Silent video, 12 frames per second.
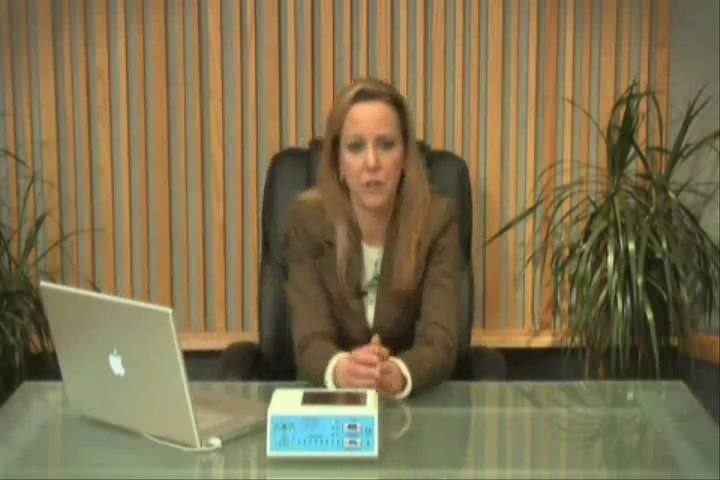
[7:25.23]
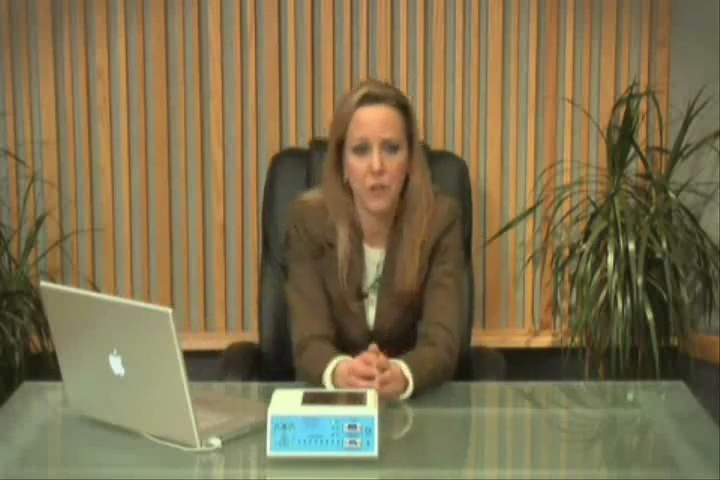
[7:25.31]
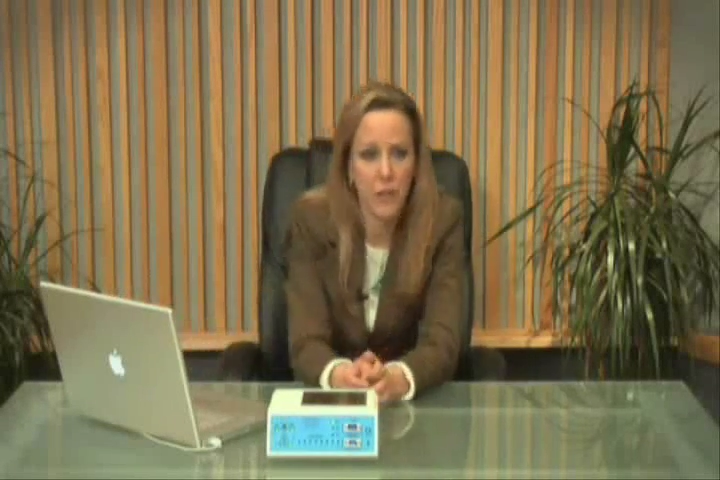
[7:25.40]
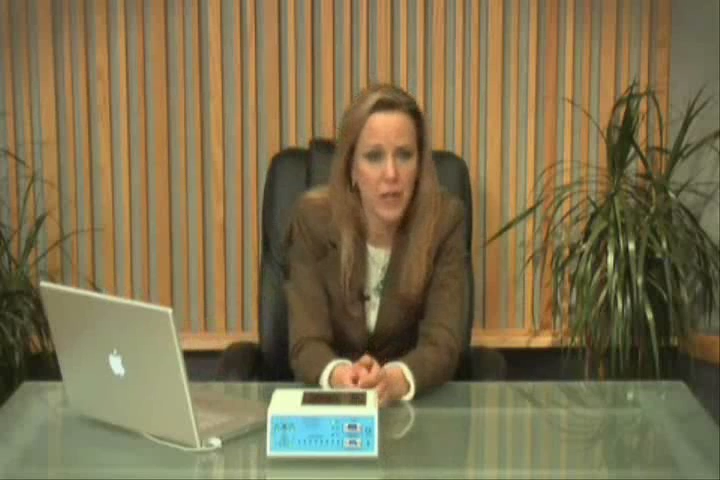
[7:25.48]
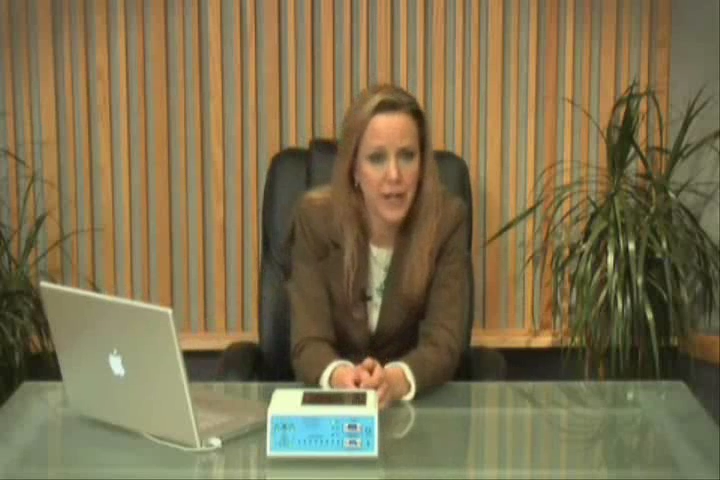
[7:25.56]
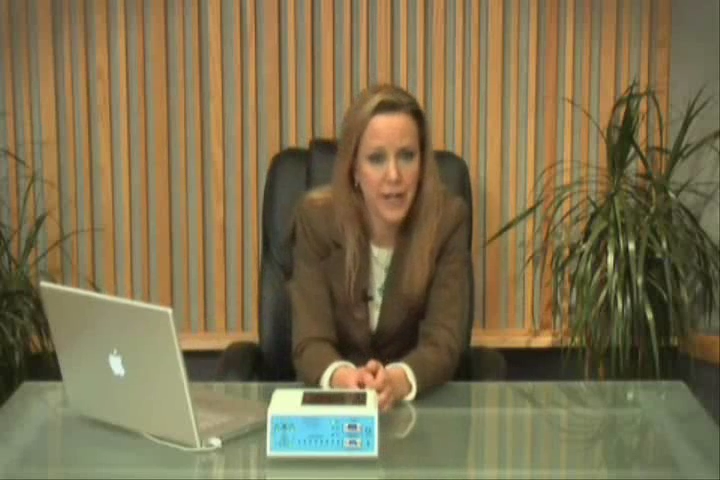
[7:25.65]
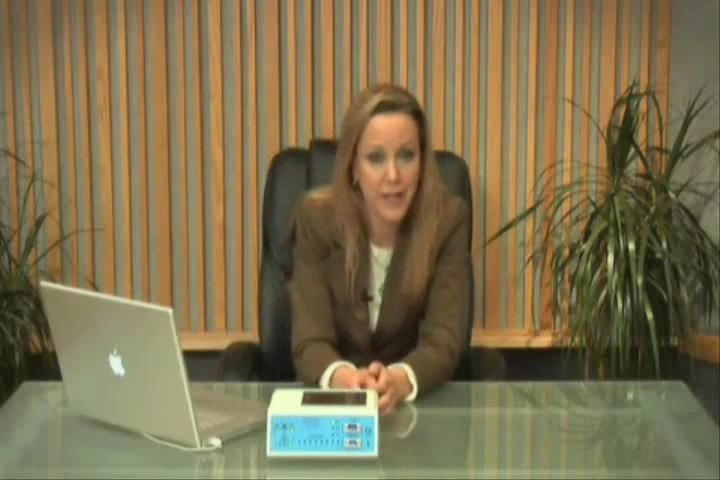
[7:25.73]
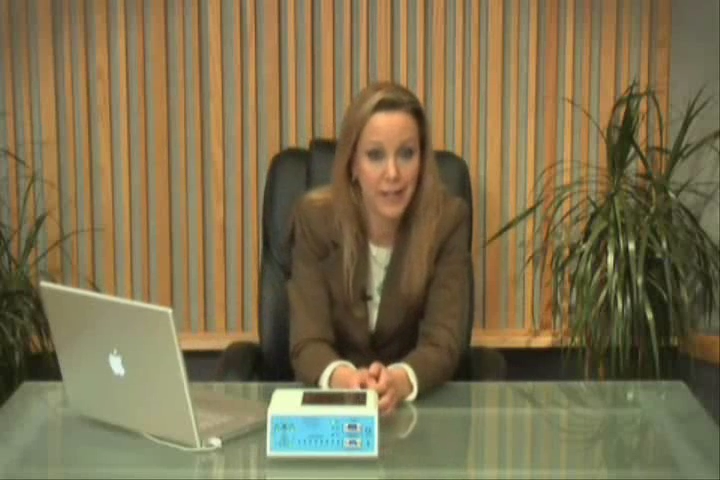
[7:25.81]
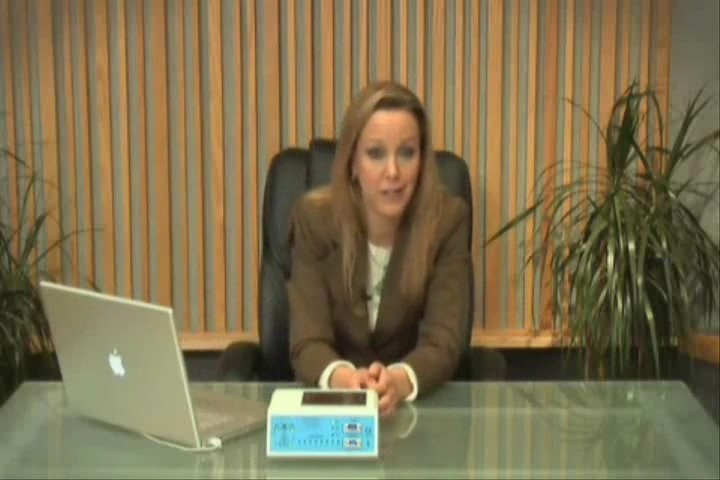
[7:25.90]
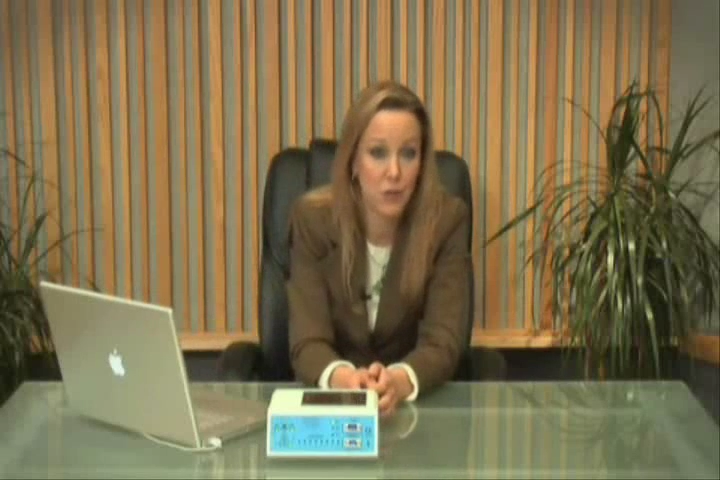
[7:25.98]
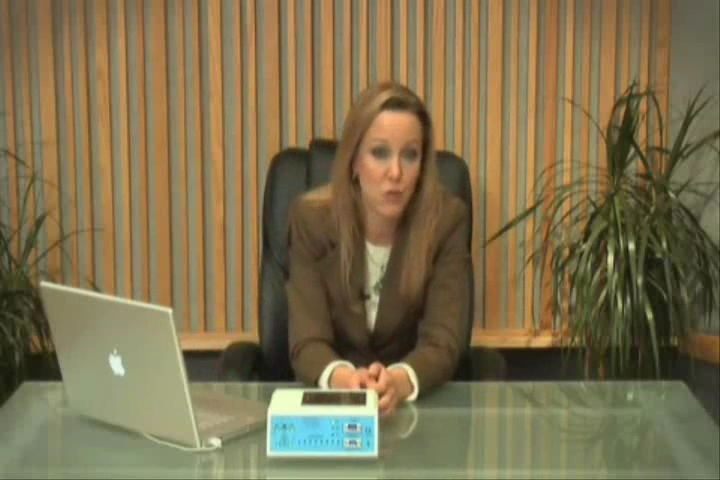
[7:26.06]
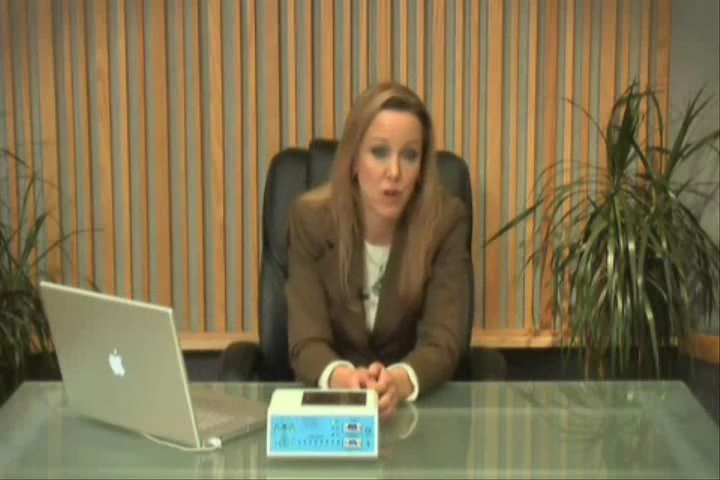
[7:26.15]
or the like,
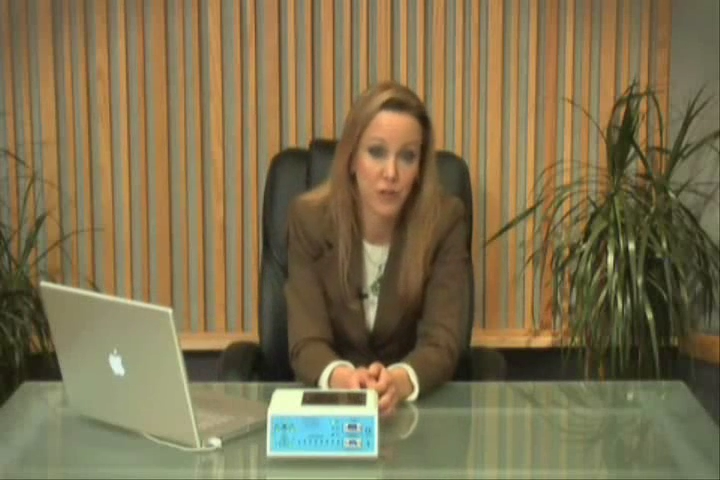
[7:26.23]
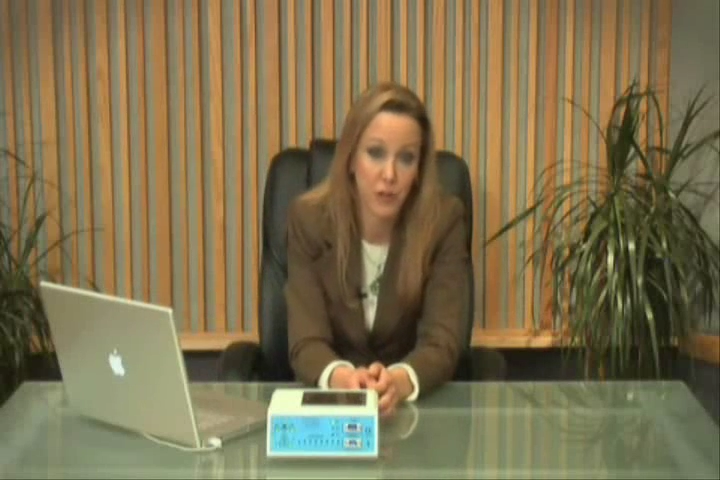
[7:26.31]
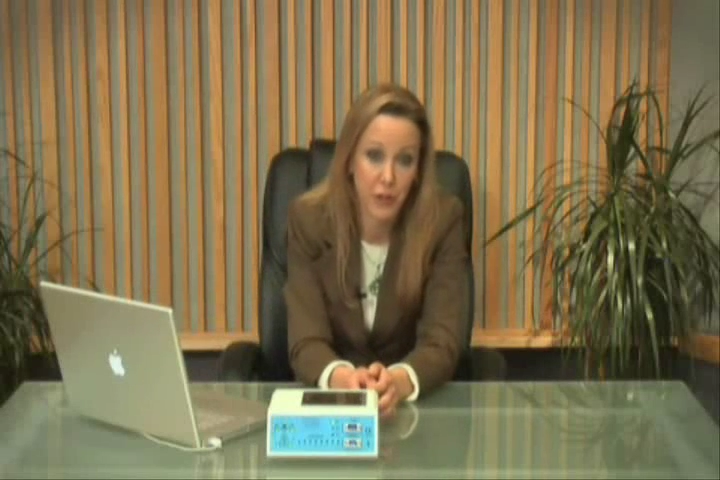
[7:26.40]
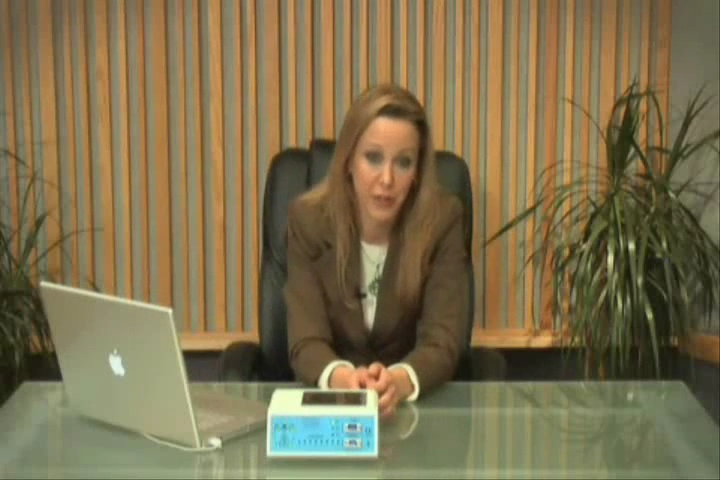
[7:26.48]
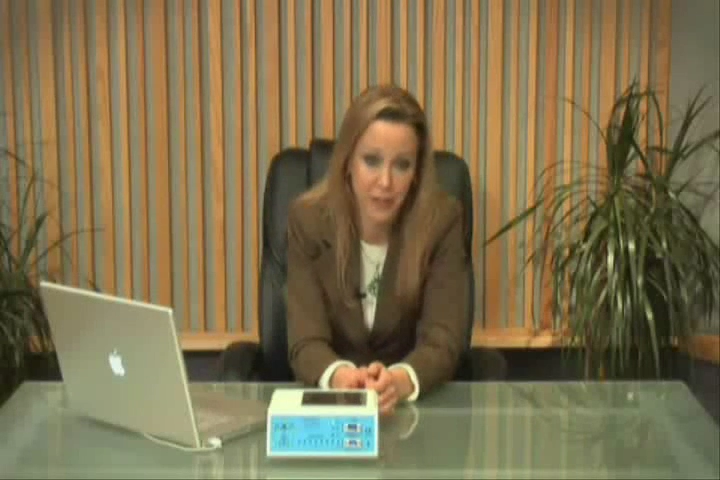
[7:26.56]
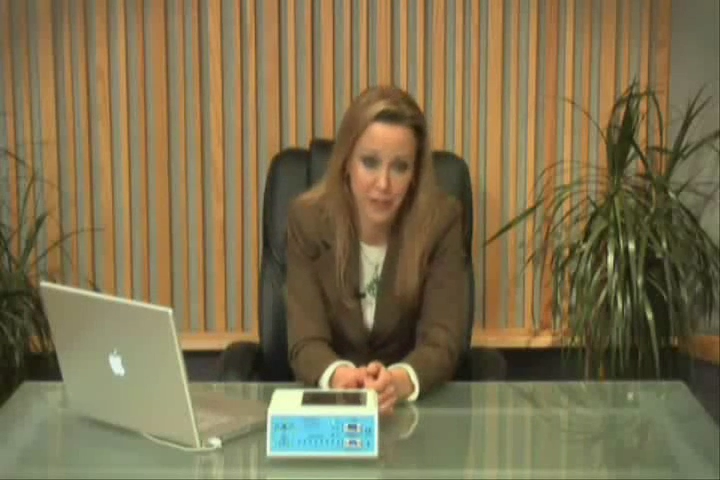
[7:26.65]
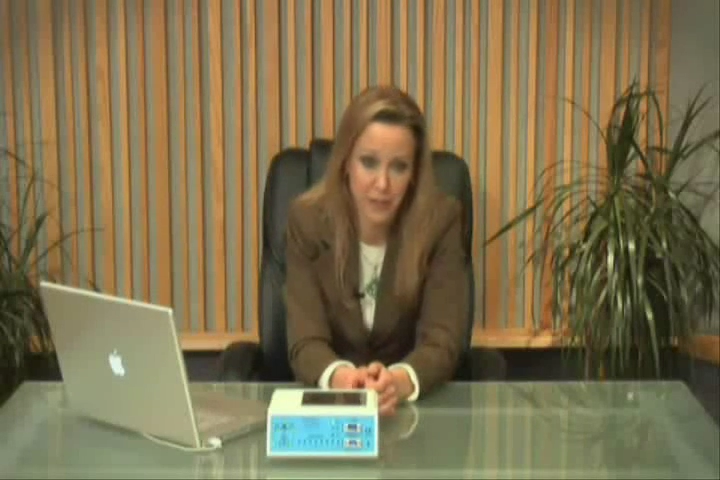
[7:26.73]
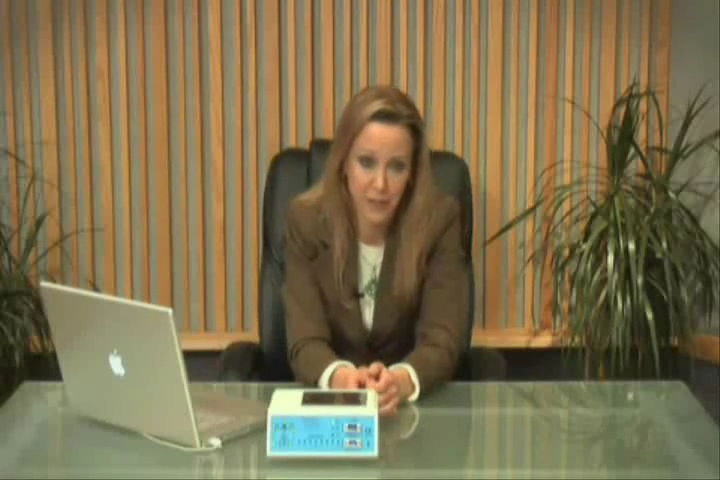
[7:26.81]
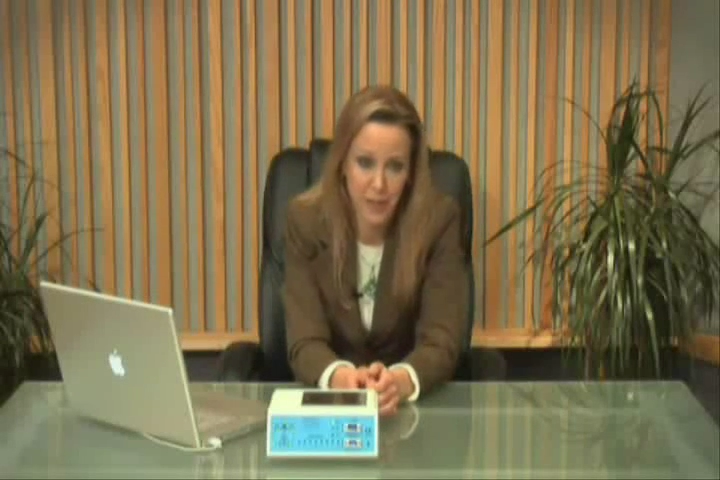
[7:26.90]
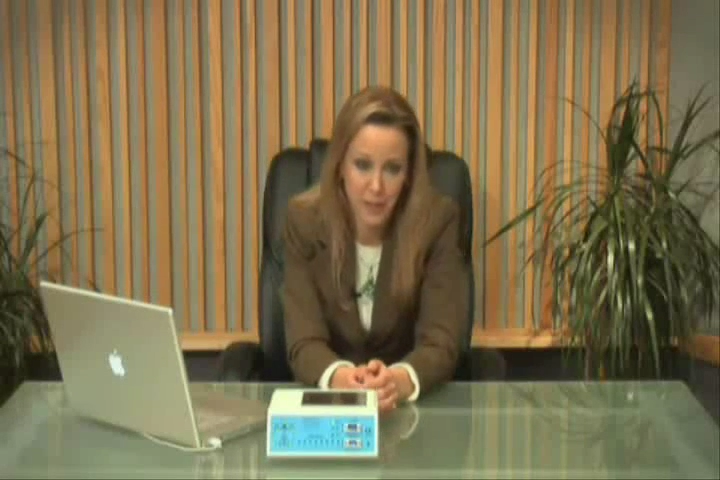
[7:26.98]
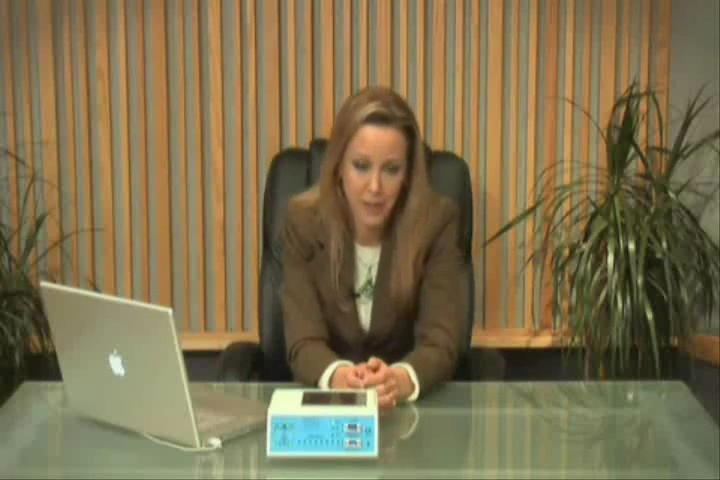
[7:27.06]
don't cause stress.